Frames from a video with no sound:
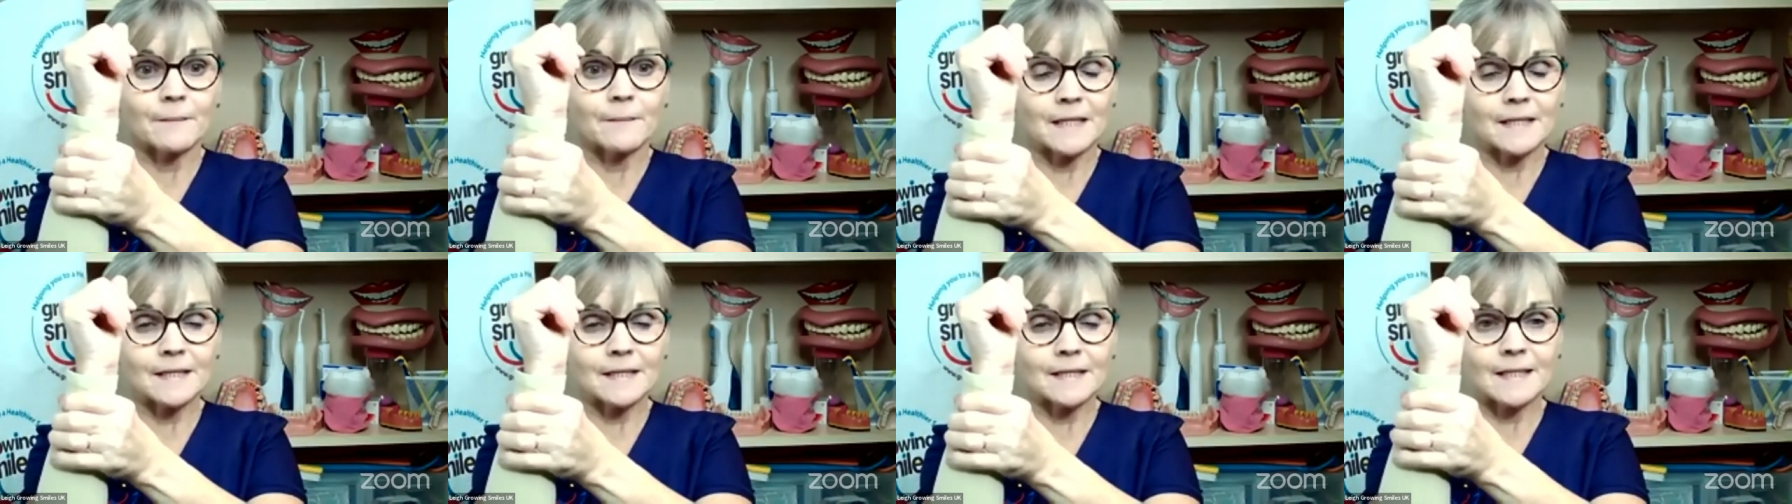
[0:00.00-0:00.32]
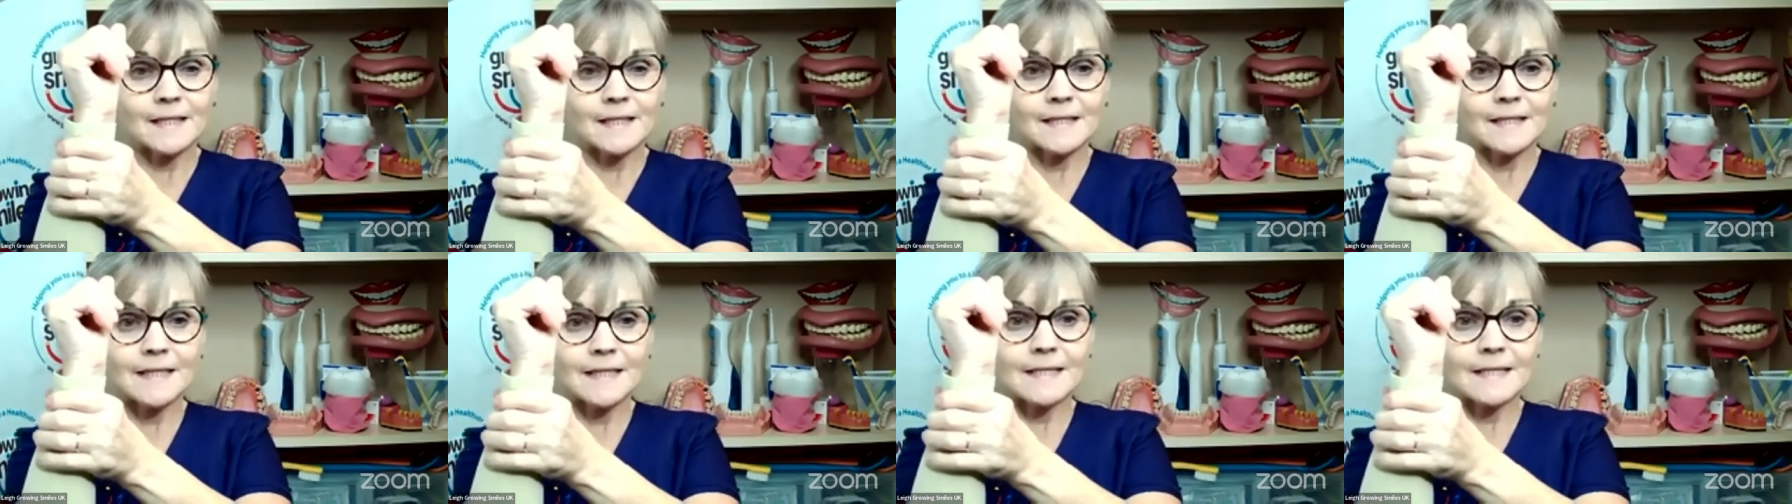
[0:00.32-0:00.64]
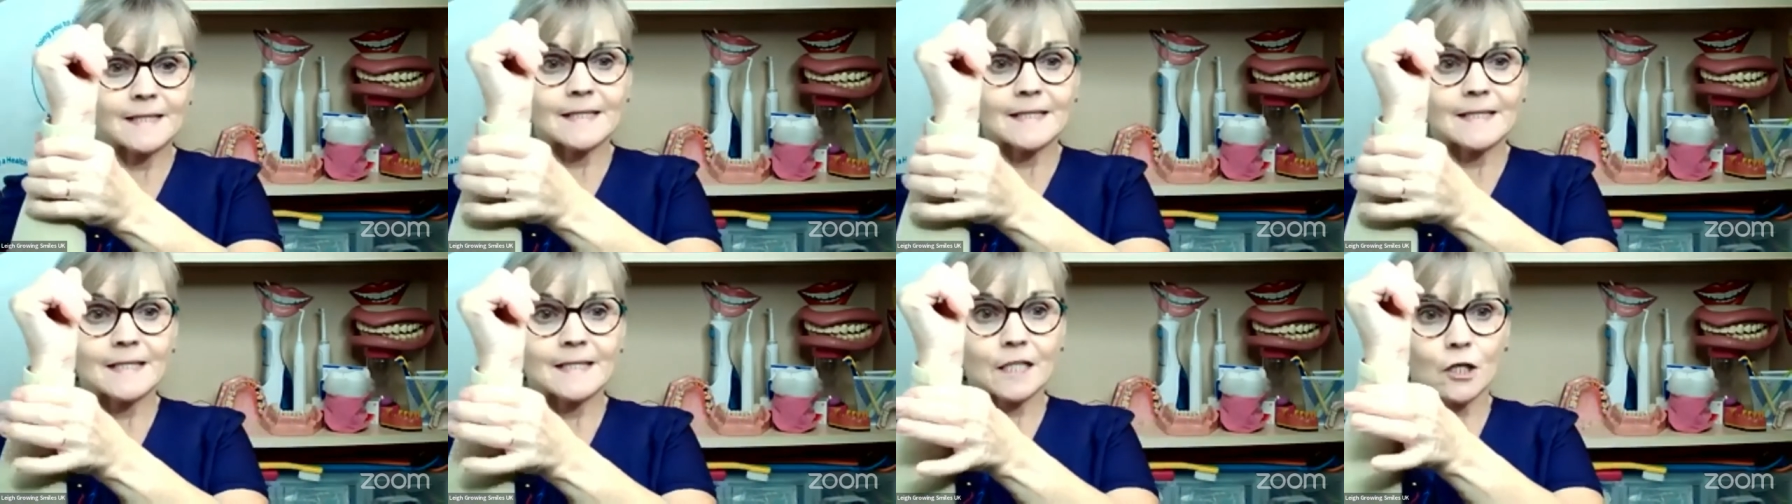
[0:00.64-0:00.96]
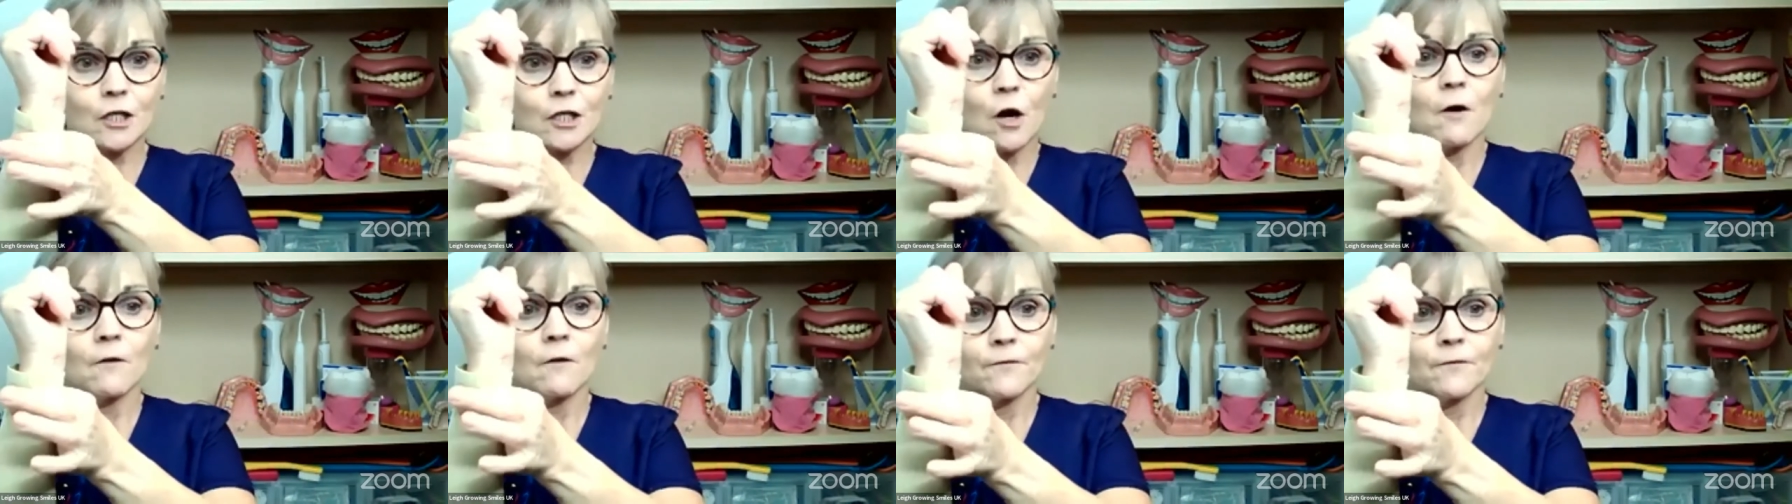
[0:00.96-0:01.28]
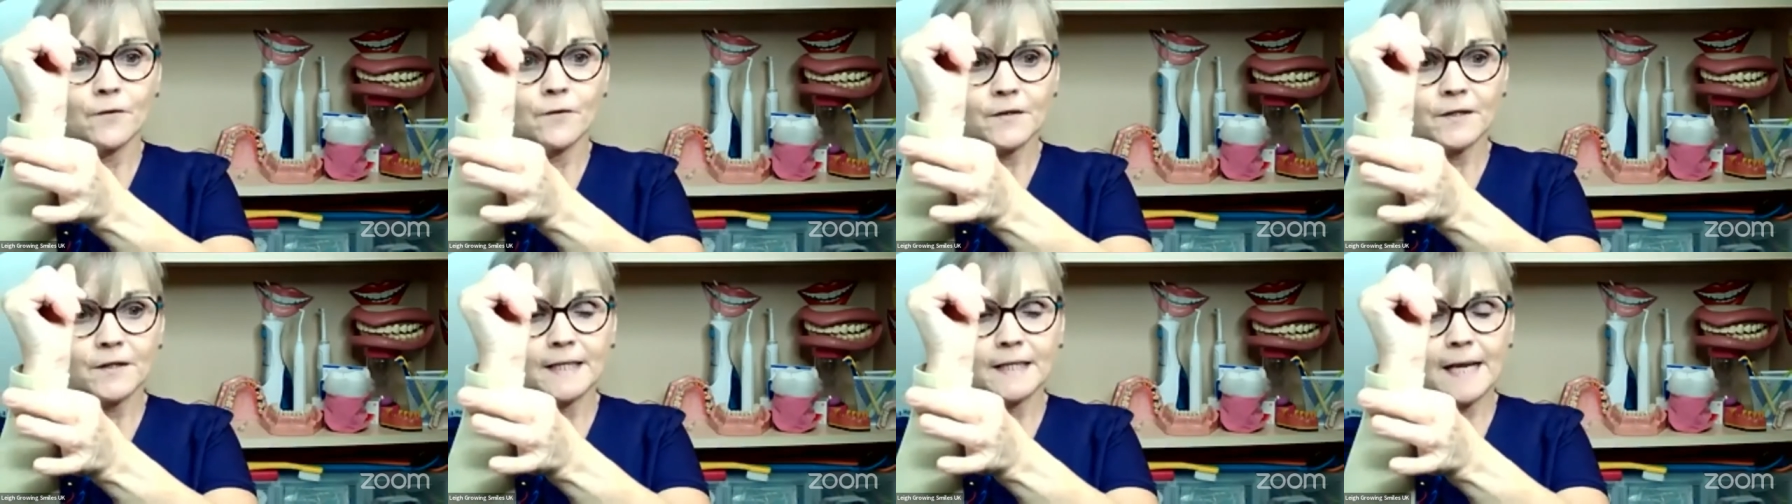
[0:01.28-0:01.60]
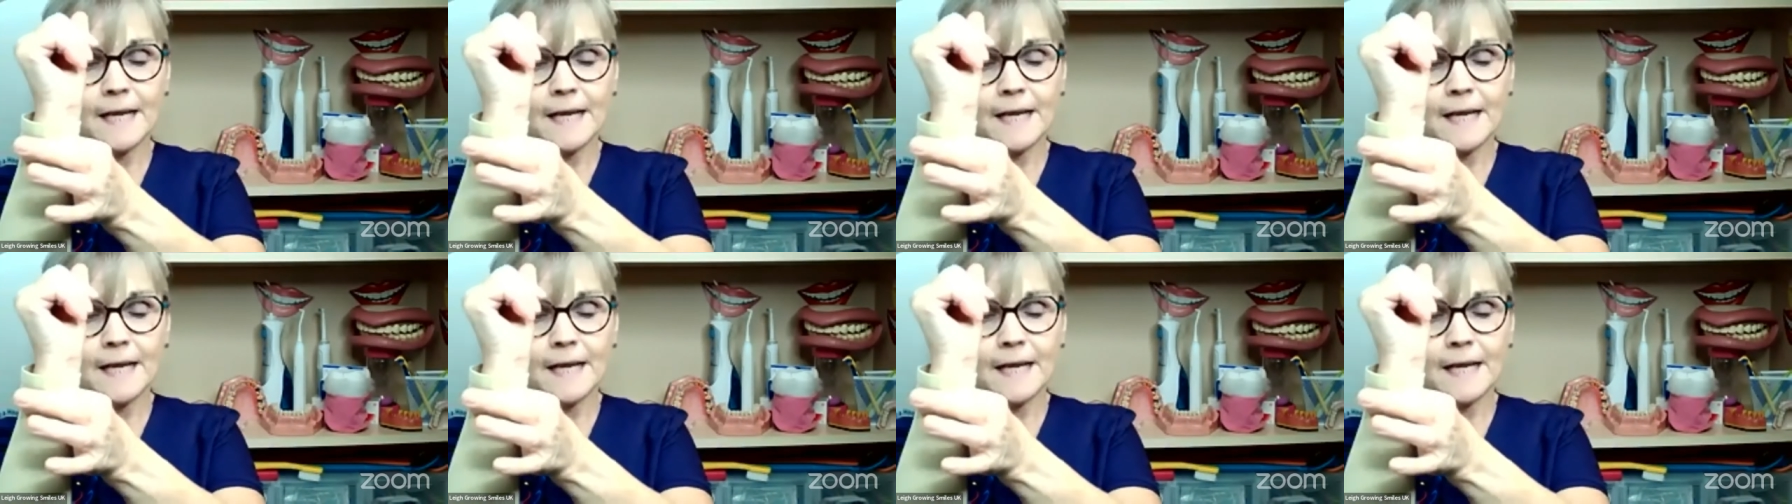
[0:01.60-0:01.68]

this as this is the cup that they're